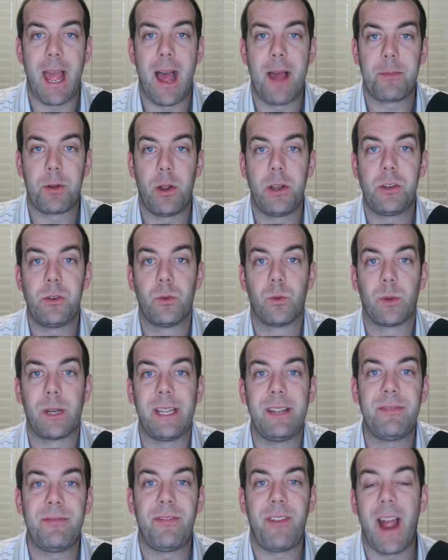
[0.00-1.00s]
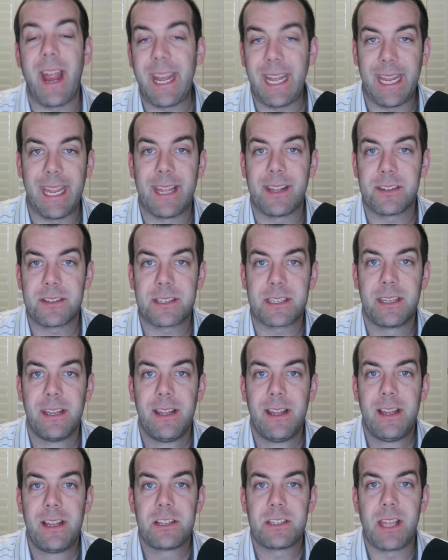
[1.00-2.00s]
I'm going to refinance
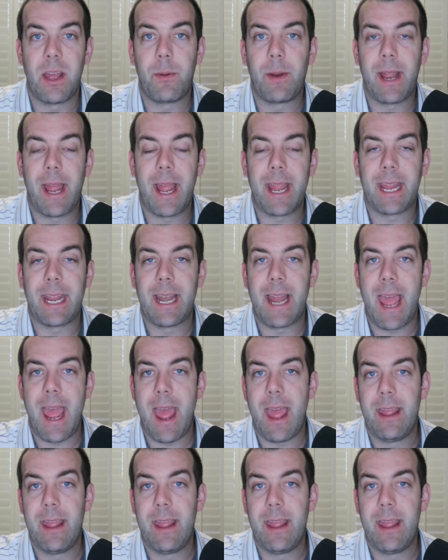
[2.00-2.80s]
so that way I can,